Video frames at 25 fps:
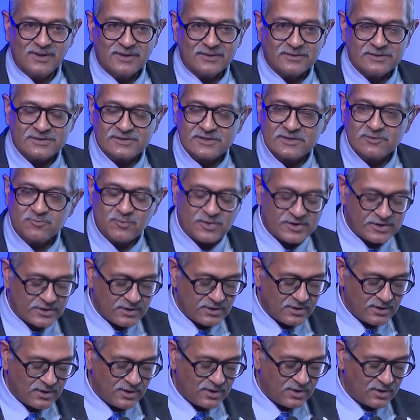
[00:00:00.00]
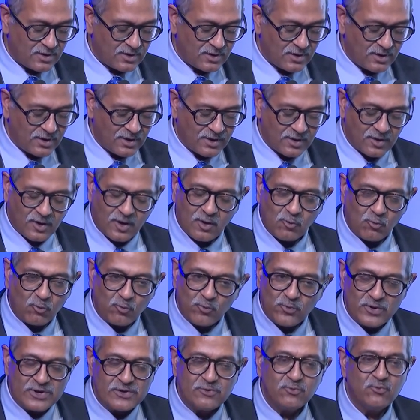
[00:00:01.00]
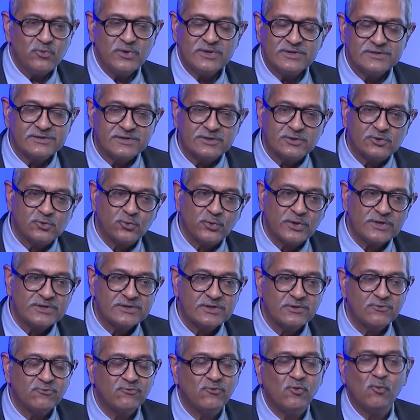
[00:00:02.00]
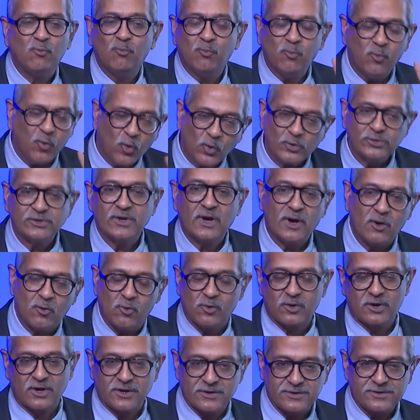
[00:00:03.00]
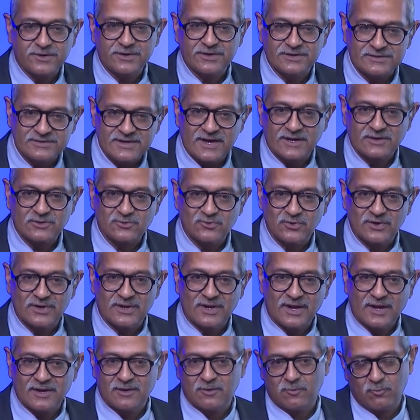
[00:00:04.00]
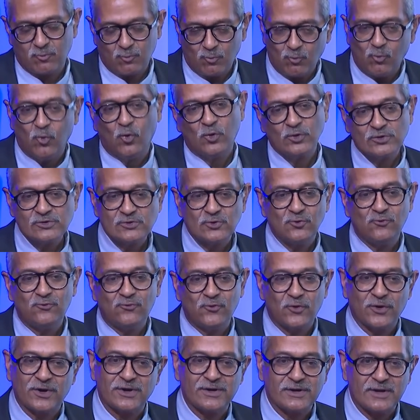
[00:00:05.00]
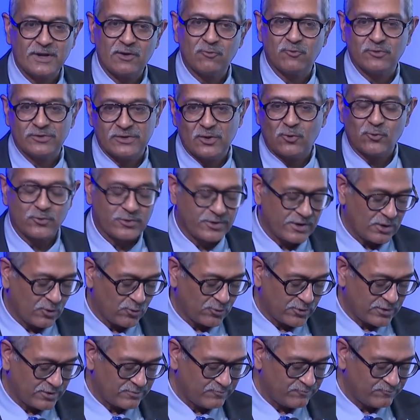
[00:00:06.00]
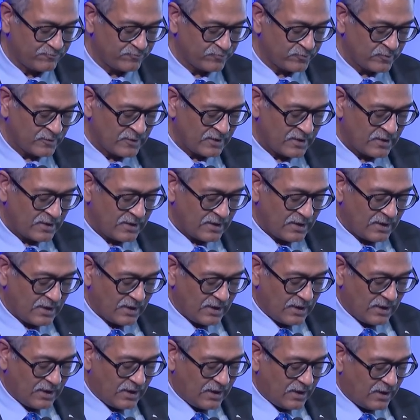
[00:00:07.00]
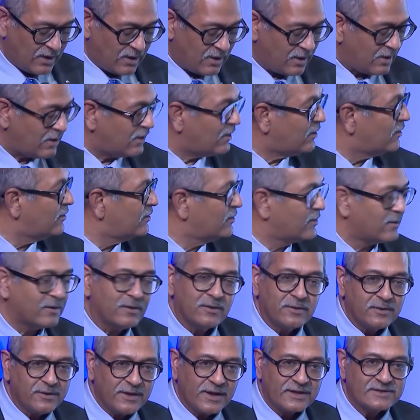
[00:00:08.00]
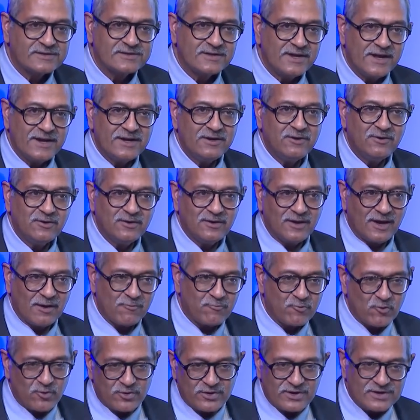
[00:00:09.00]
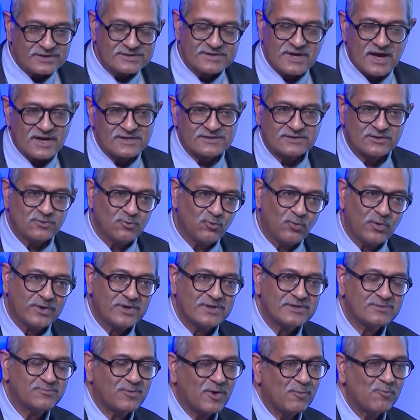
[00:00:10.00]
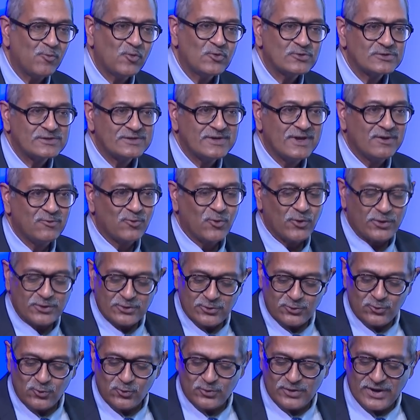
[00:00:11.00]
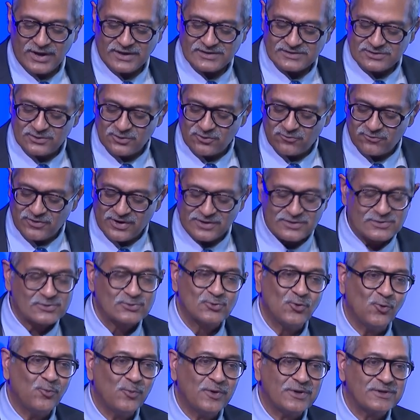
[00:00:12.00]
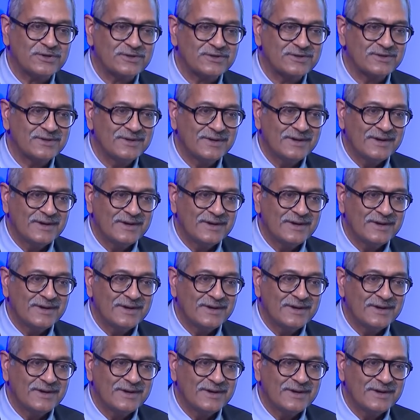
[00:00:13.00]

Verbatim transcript: This has been a win-win situation for both our countries actually, and more so for India without doubt. Uh, Next slide. Everyone does ask, what is Brahmos going to do next? You have done so much.